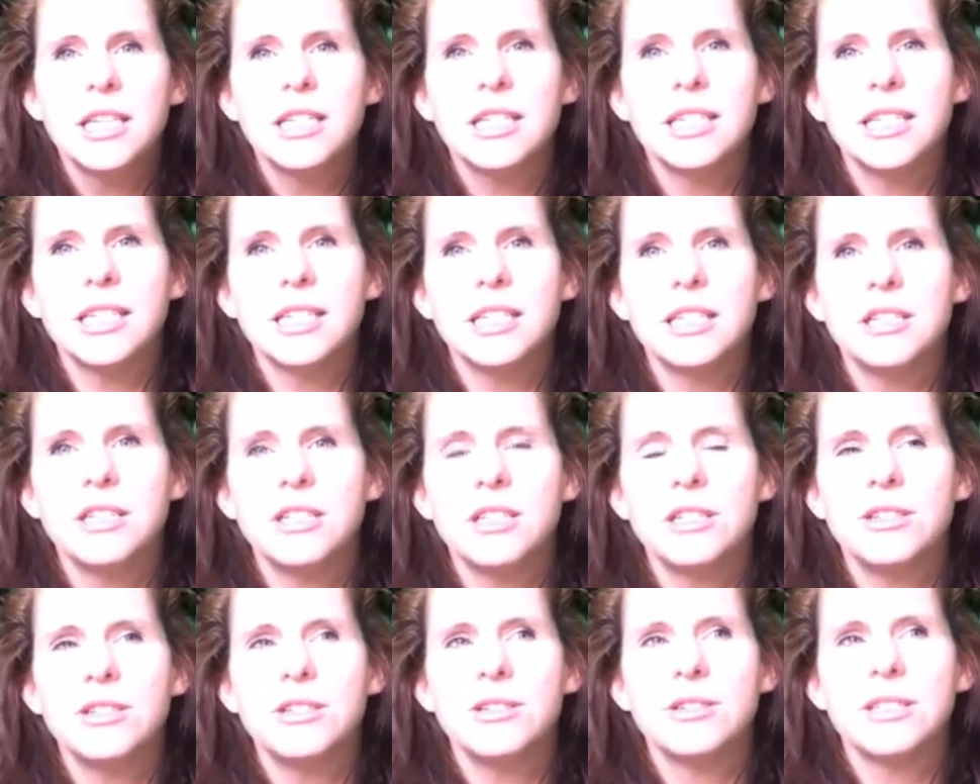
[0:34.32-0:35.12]

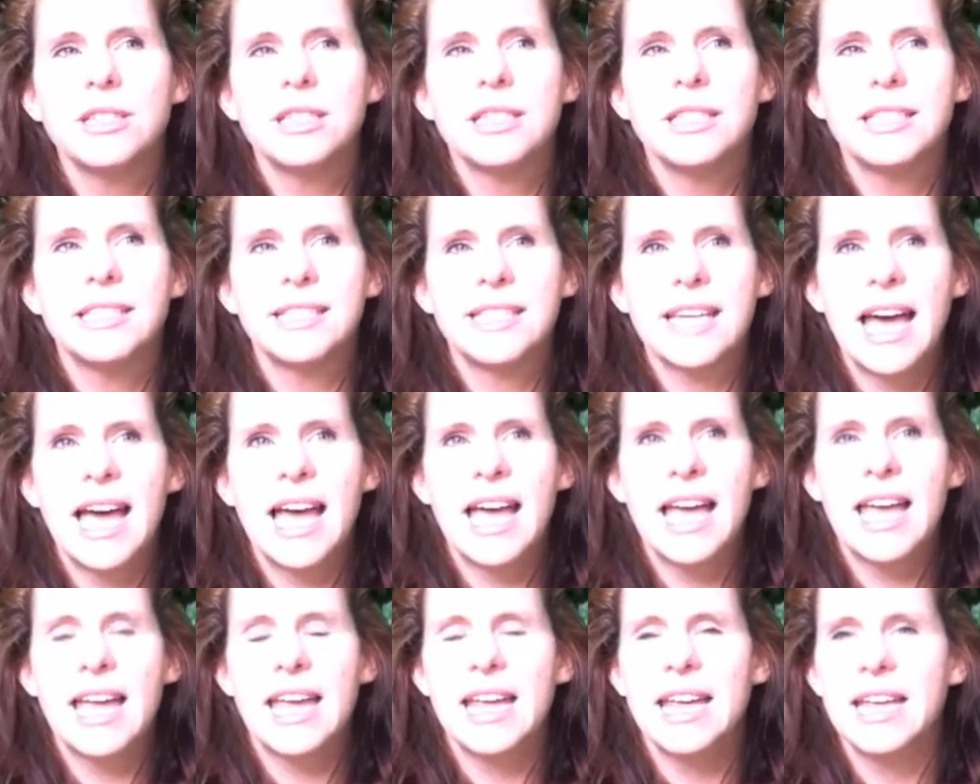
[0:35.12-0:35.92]
to
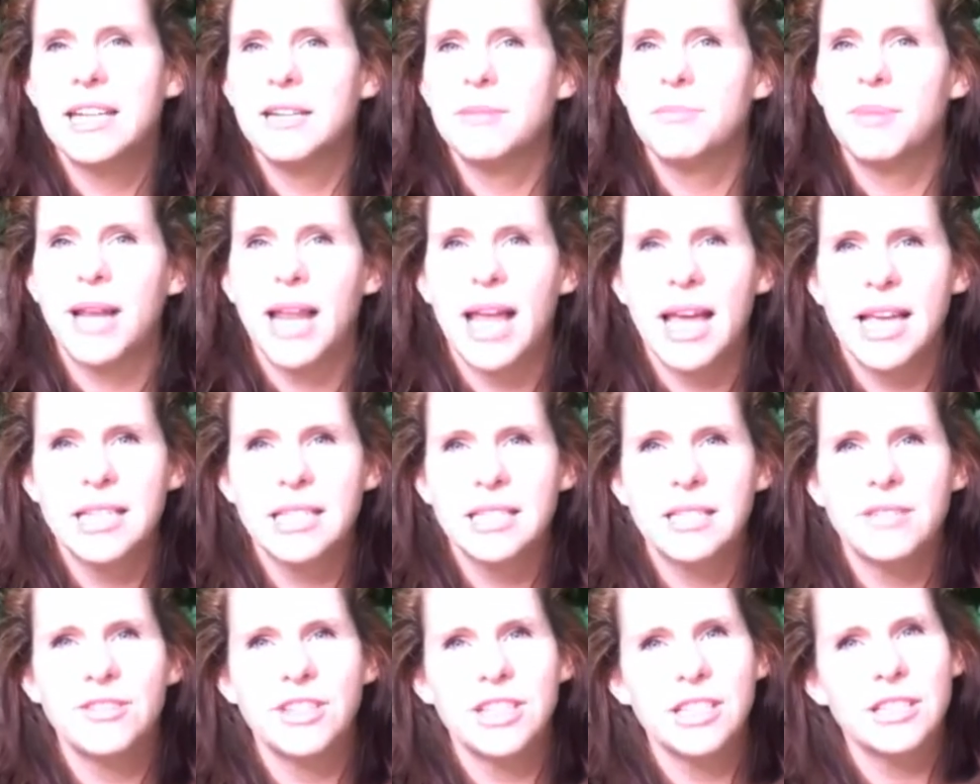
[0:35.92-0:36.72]
stay in a
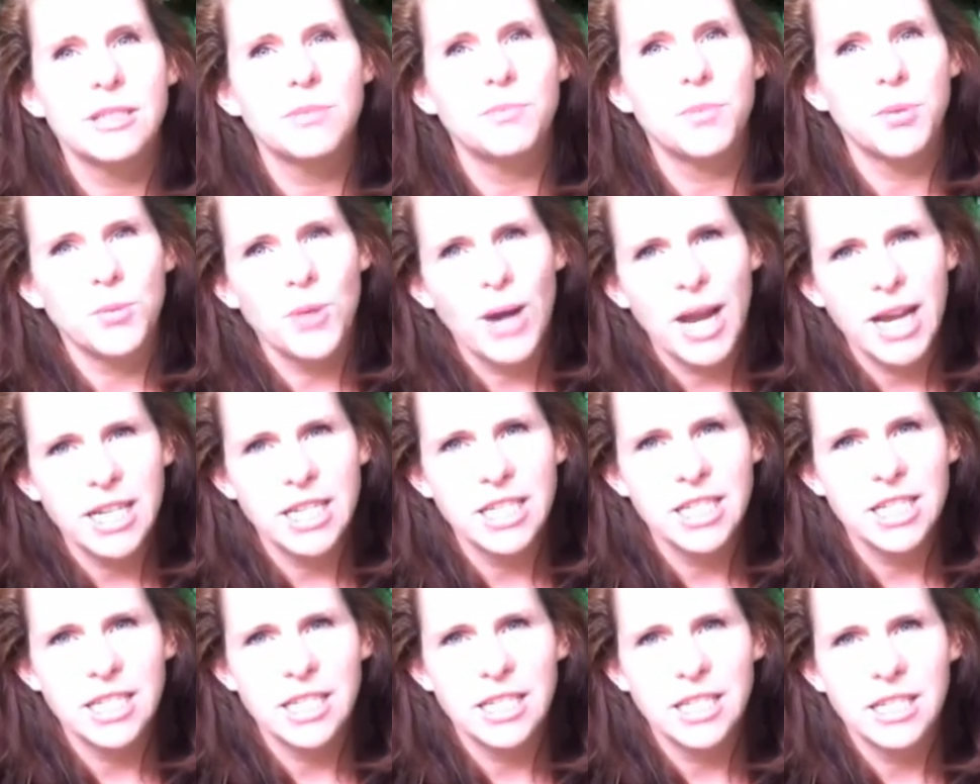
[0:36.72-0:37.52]
place of
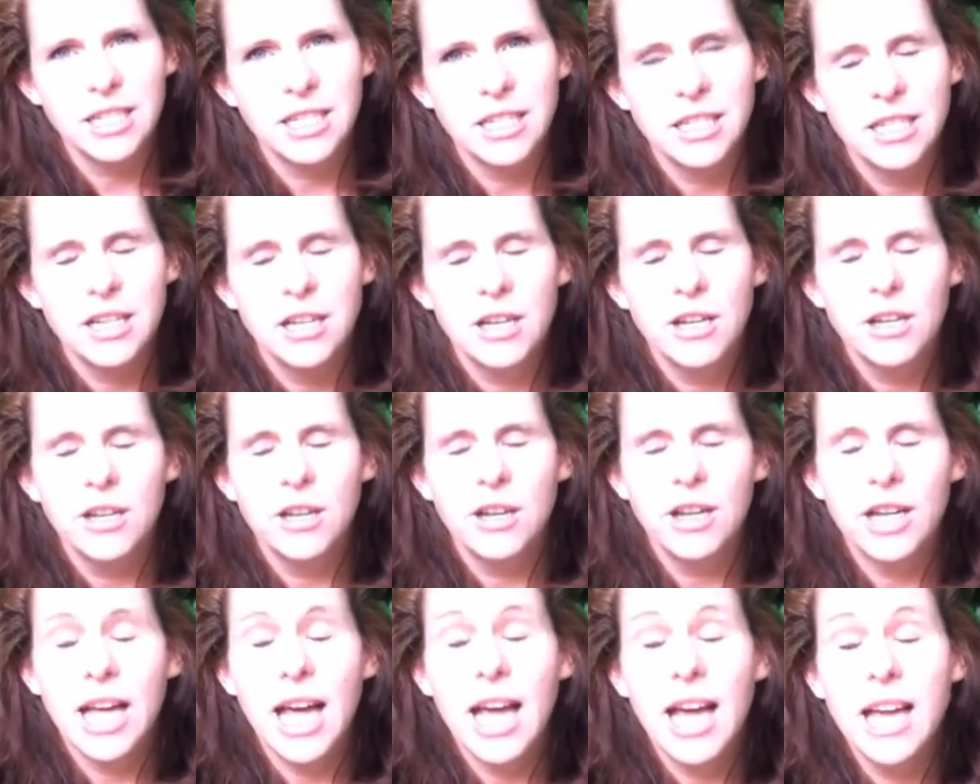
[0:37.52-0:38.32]
inspiration,
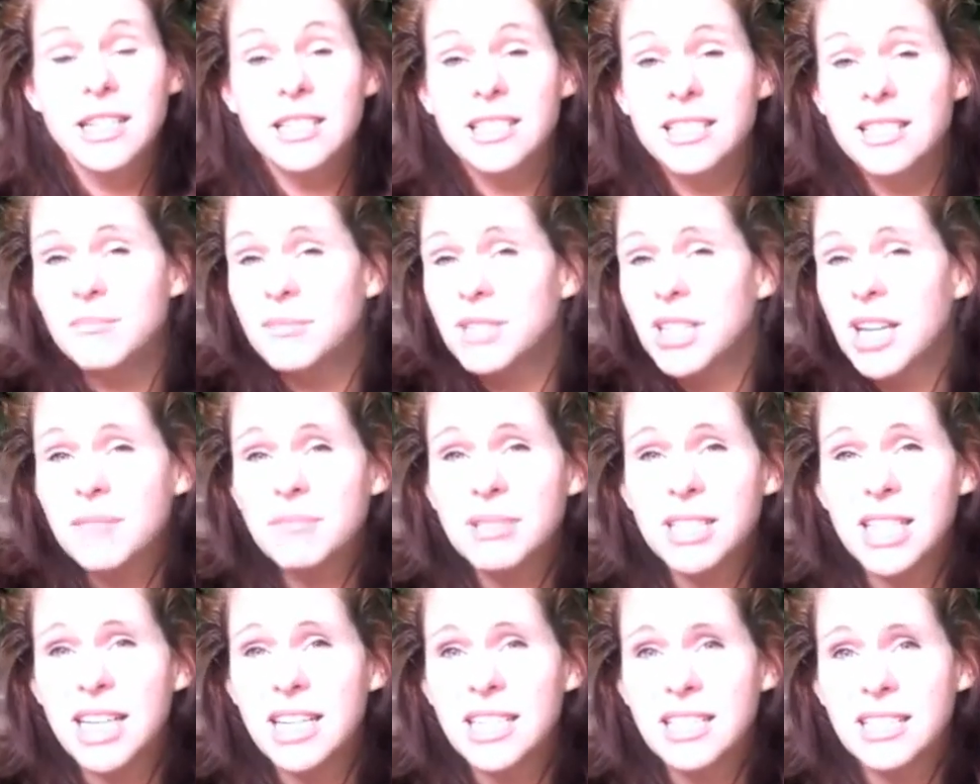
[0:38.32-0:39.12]
okay? And
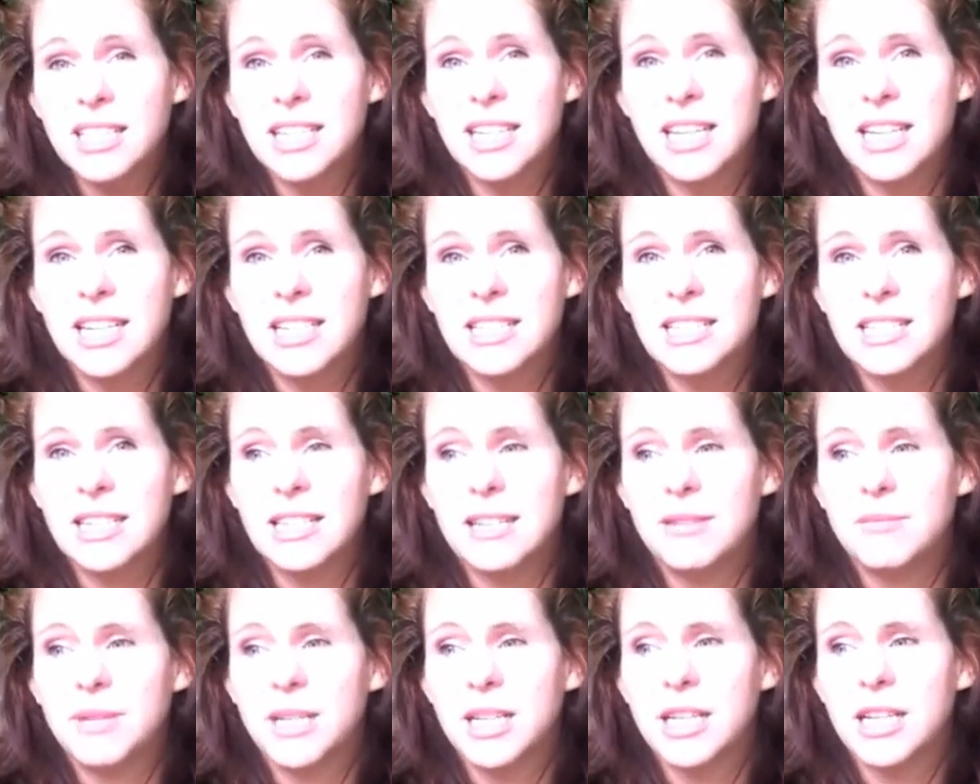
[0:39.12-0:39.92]
sometimes that isn't
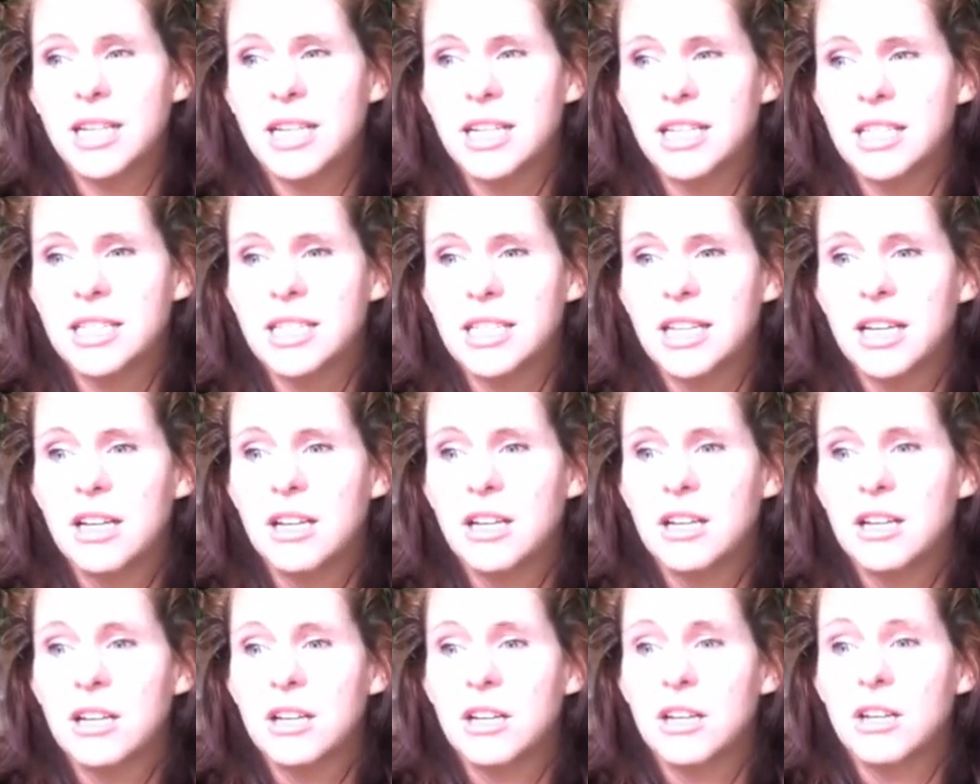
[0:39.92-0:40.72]
easy because
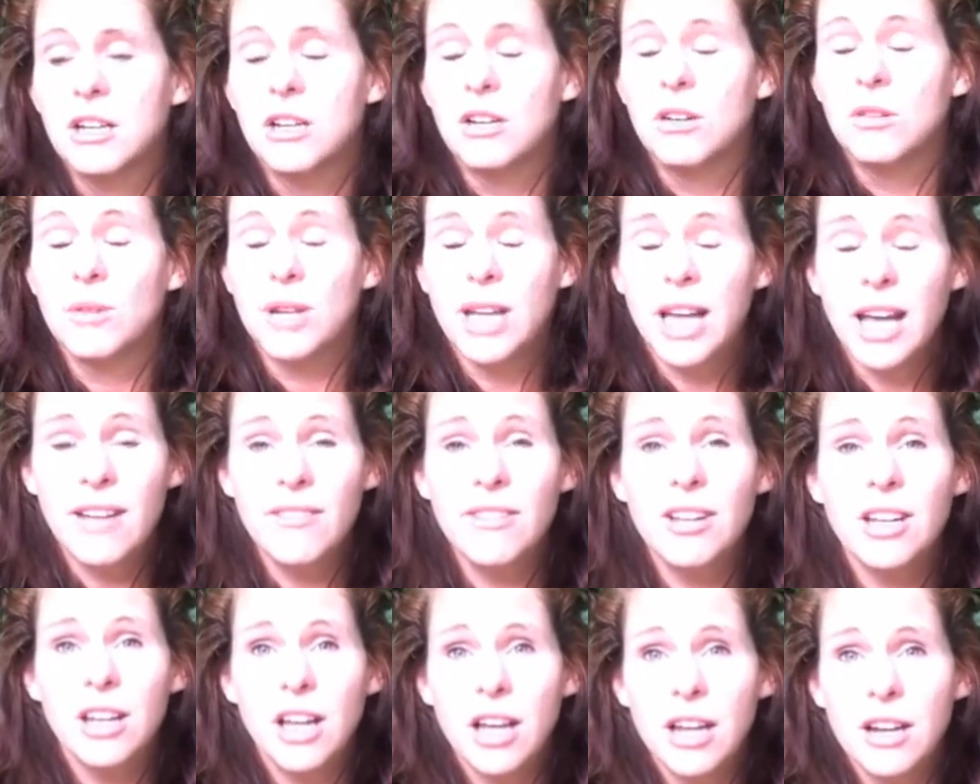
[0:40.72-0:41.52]
we
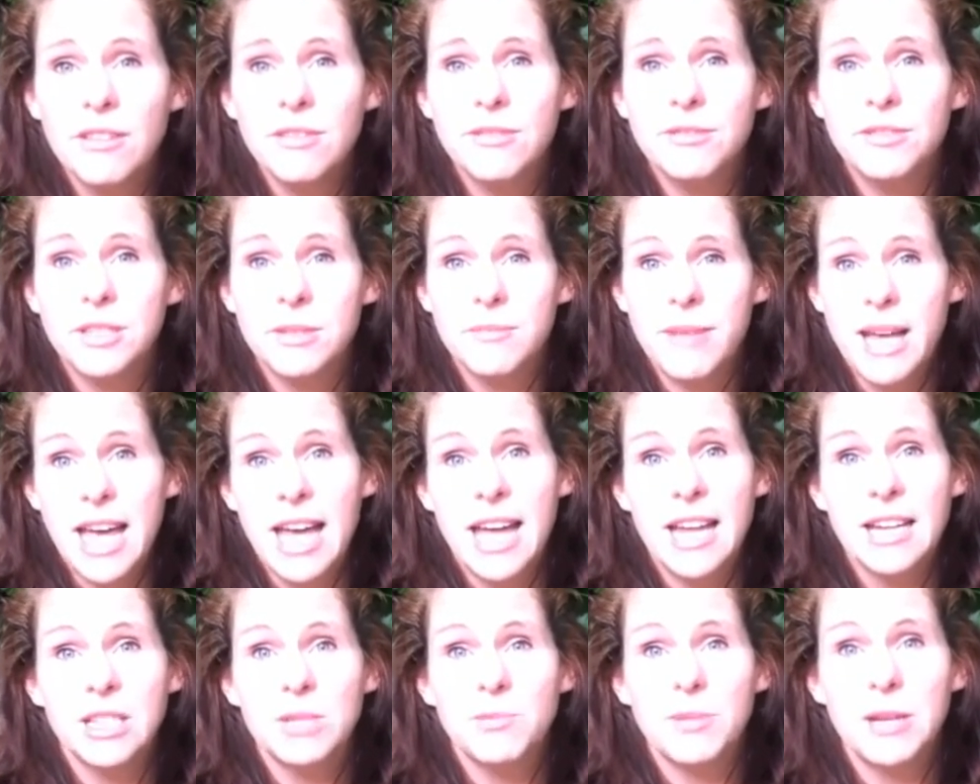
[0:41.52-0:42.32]
have a lot of
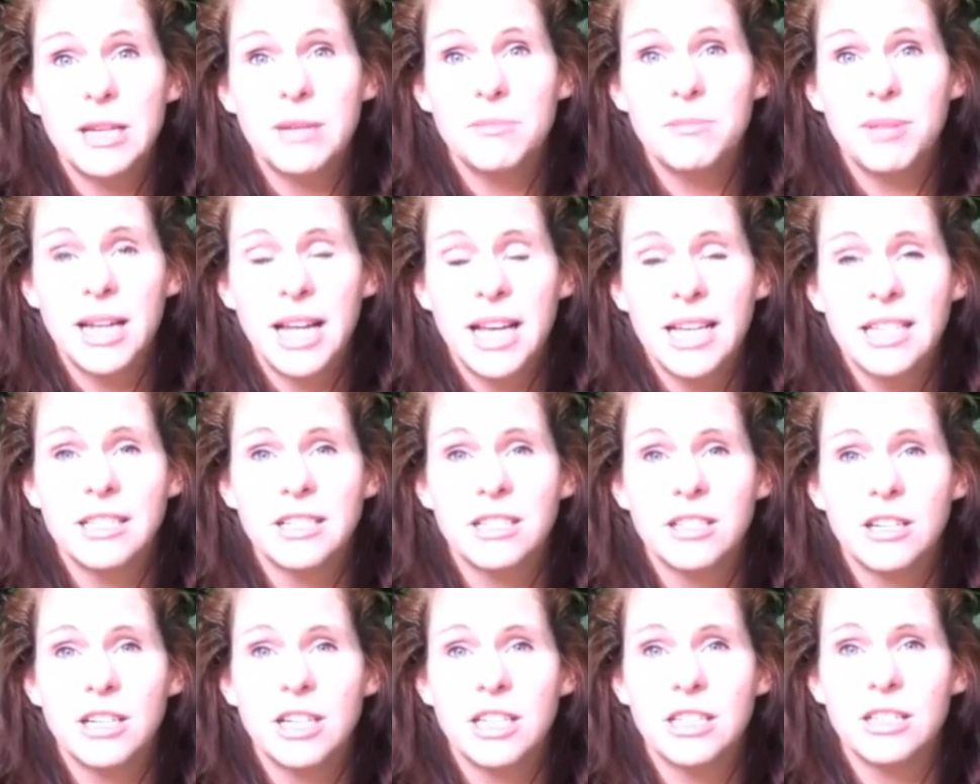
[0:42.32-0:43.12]
demands being
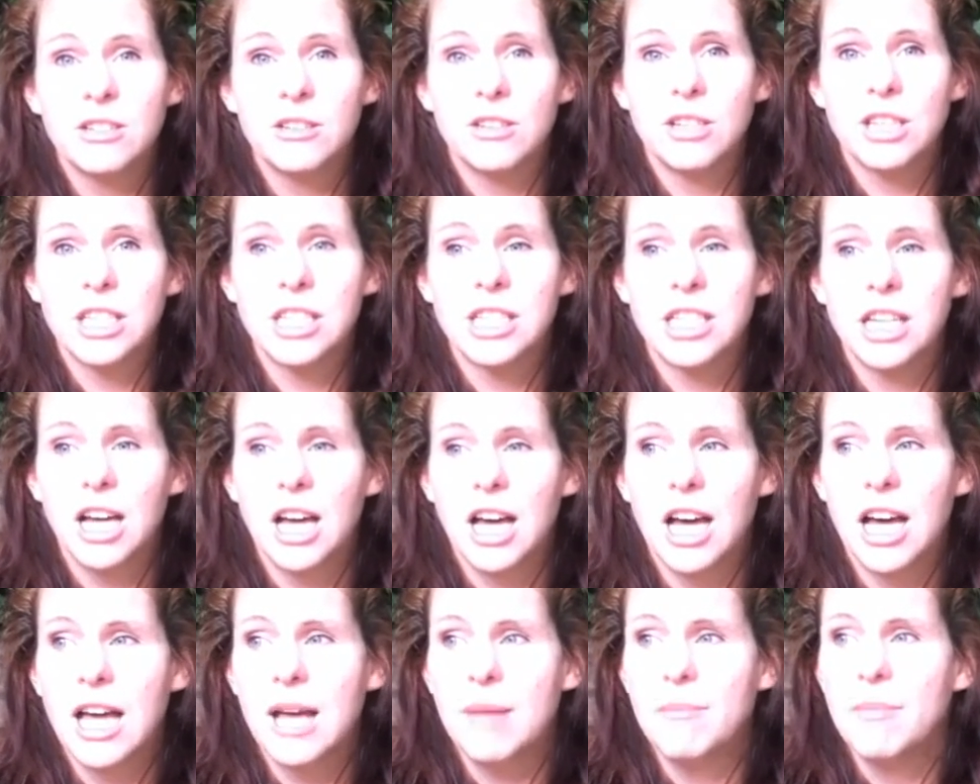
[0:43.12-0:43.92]
placed on us all the
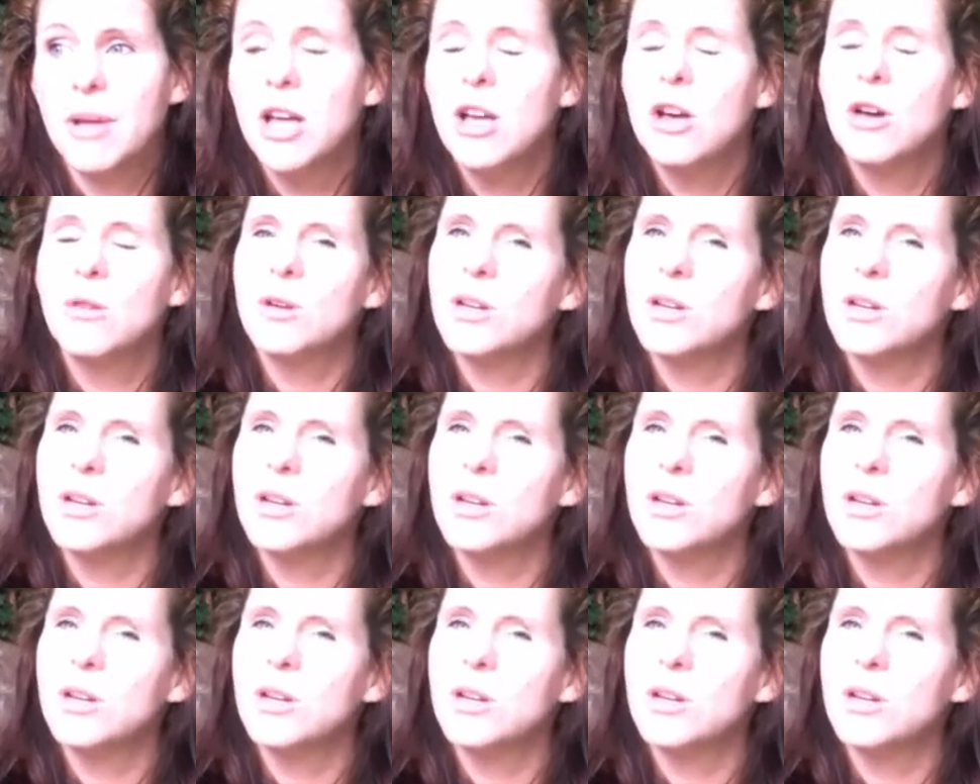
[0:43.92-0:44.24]
time.